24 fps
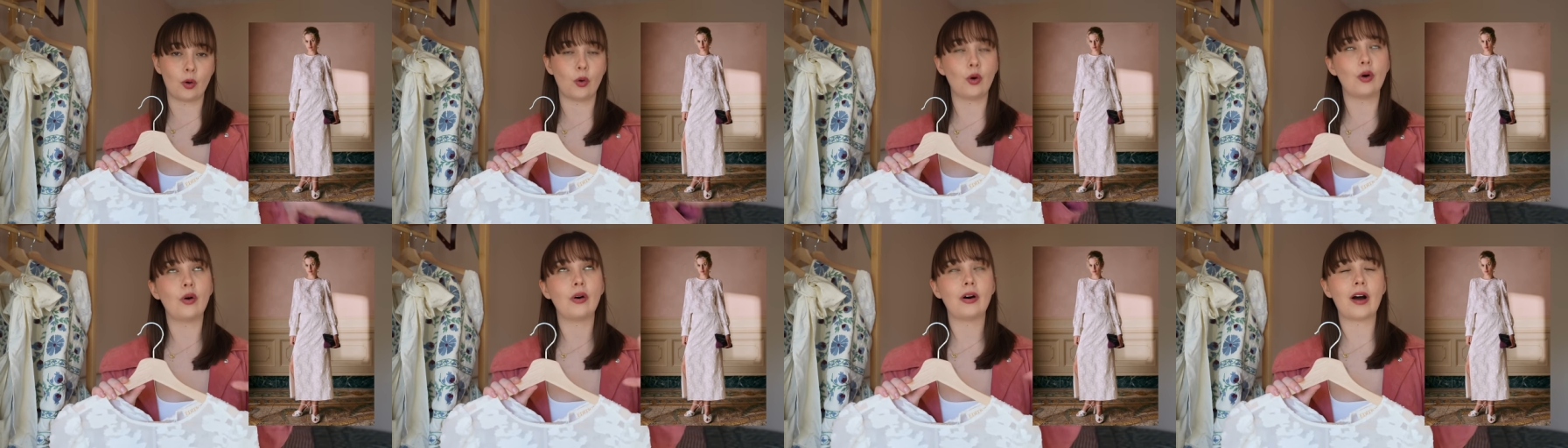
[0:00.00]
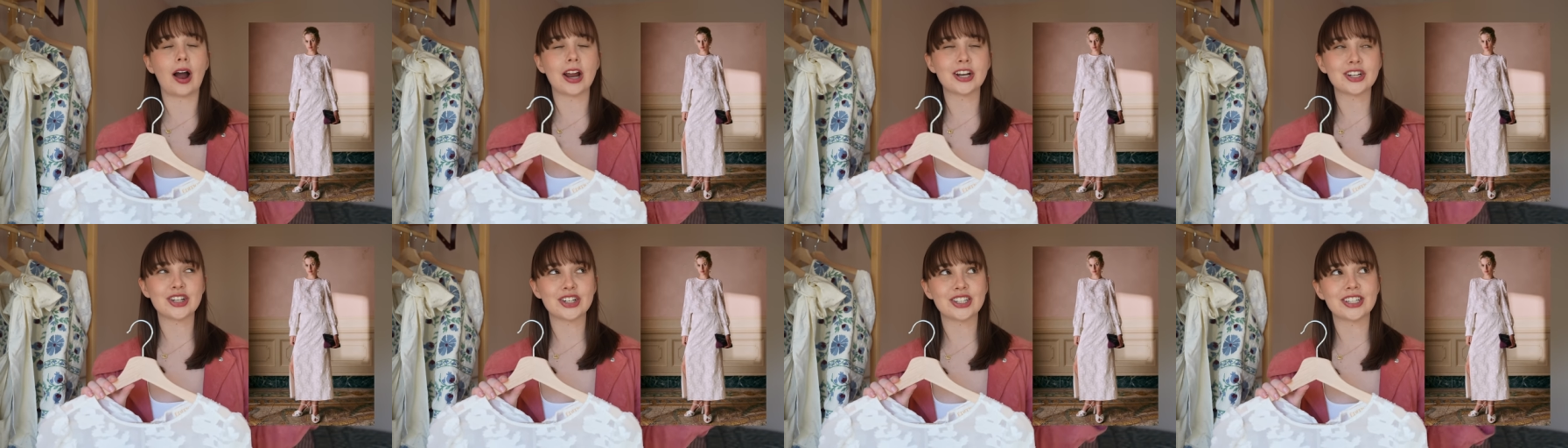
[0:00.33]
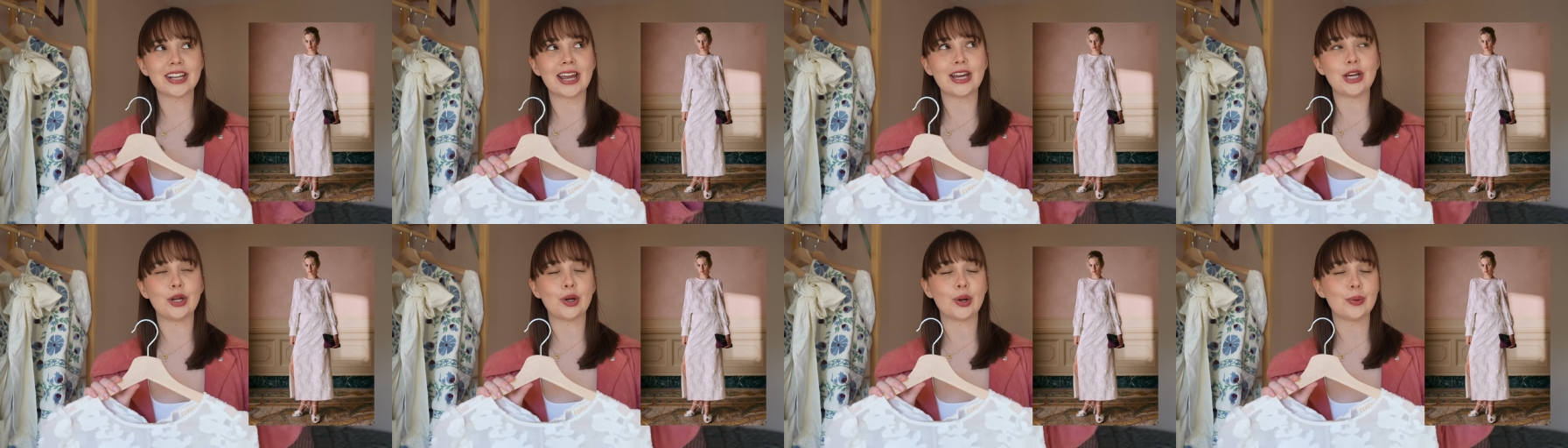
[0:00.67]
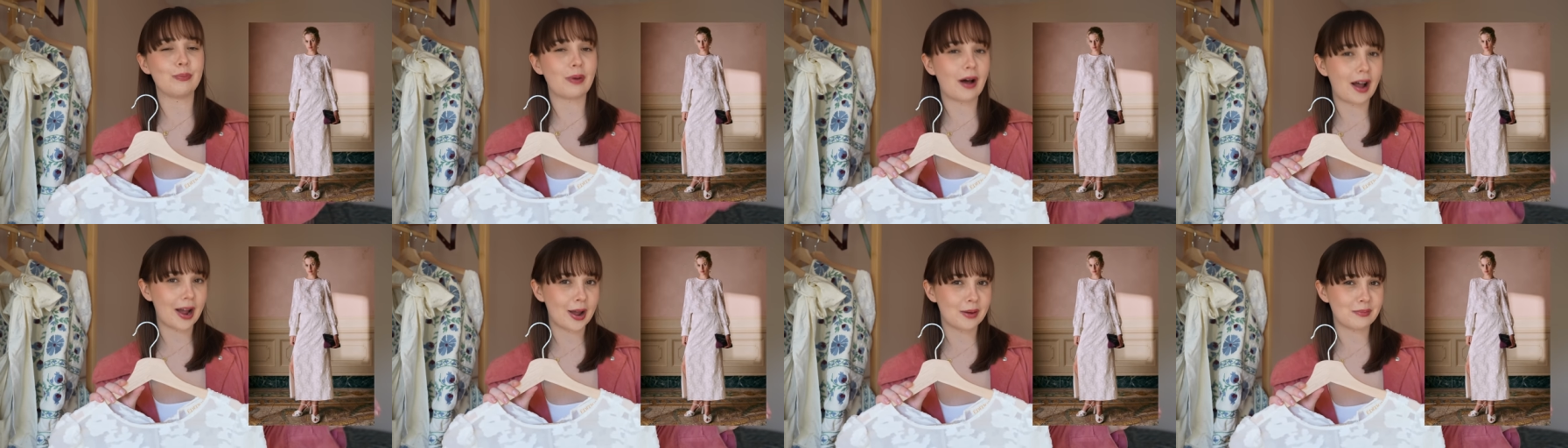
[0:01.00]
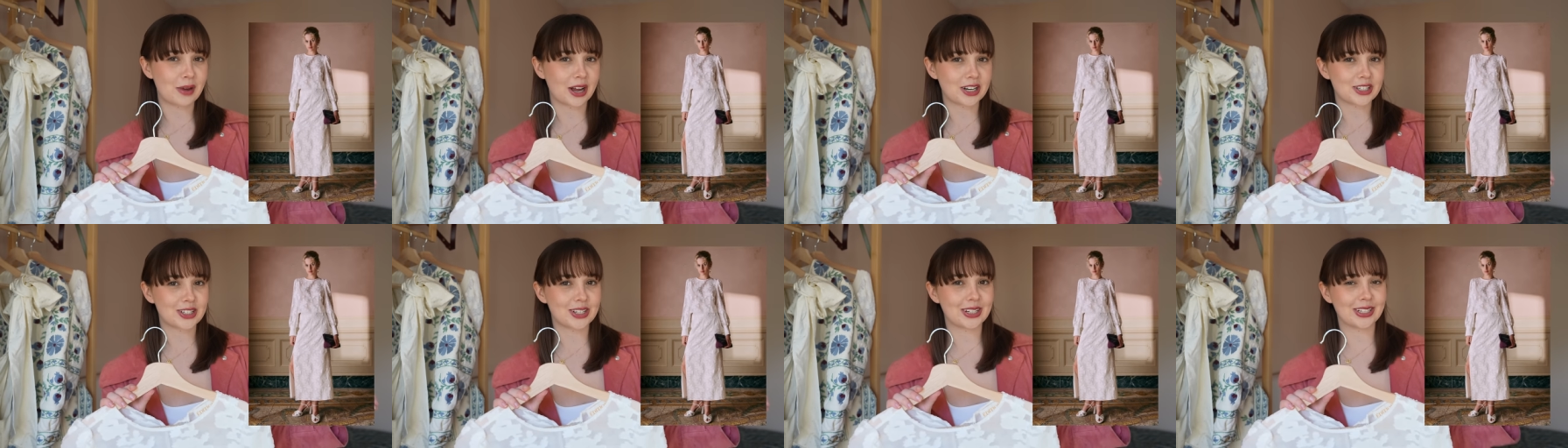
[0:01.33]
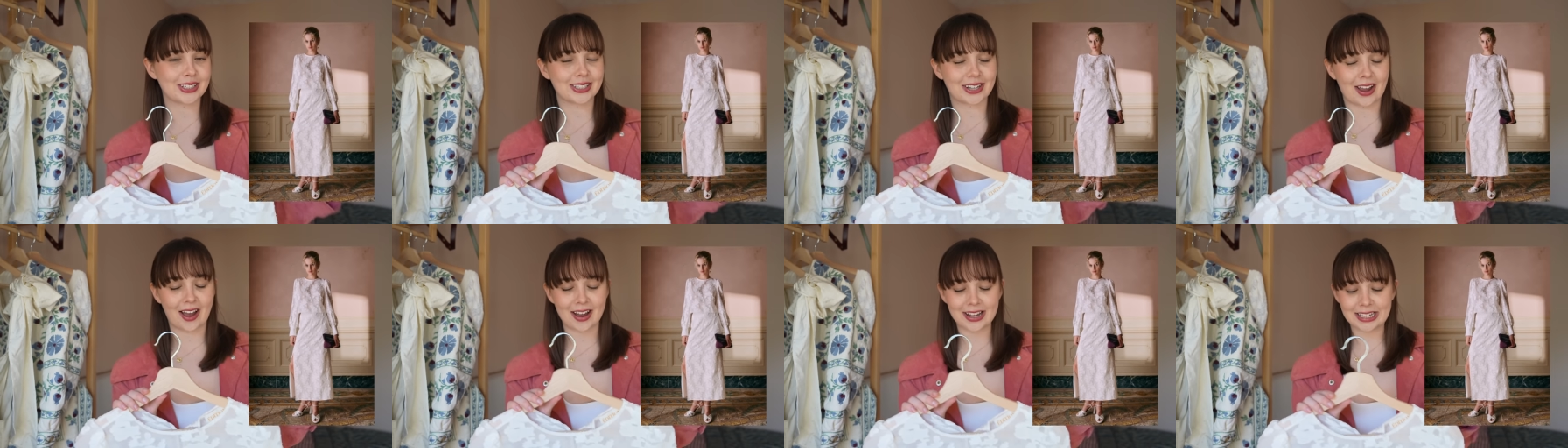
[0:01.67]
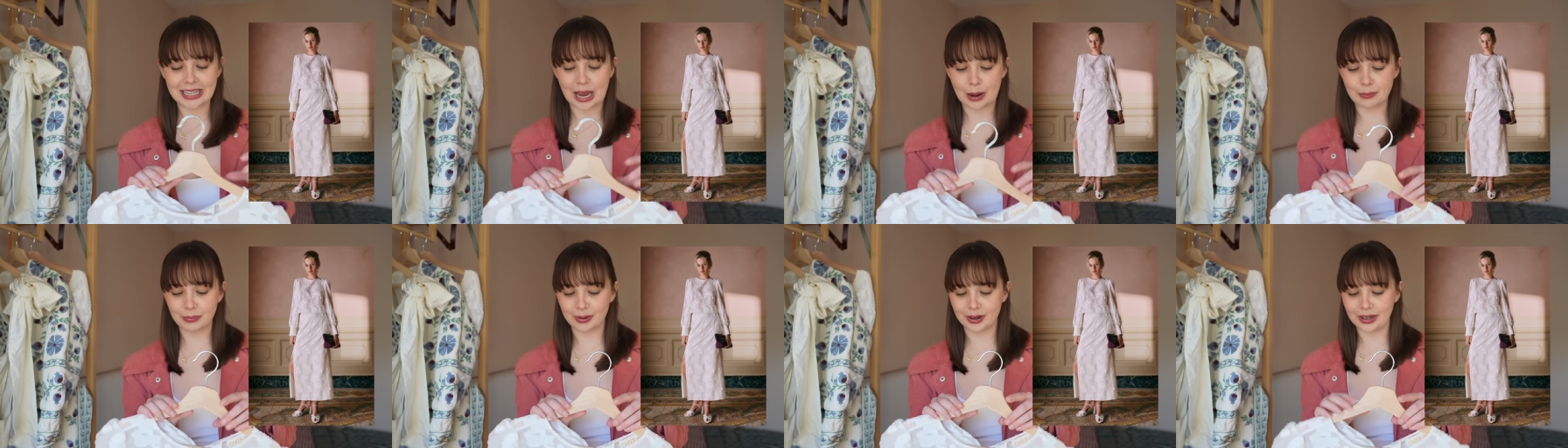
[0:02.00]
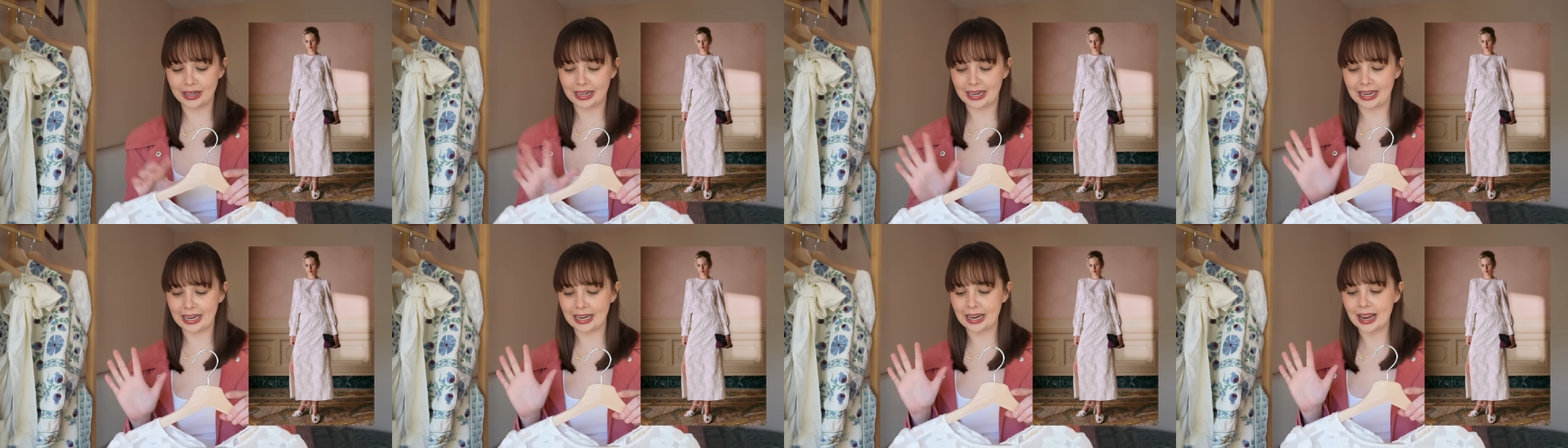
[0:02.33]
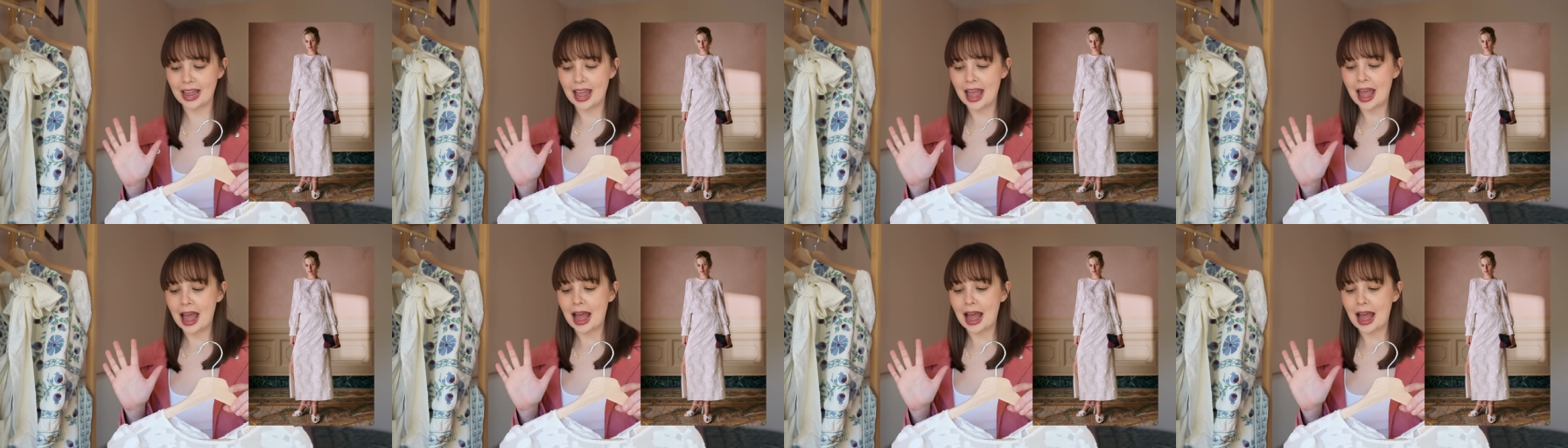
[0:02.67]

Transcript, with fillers: or I should say you can buy a matching skirt separately.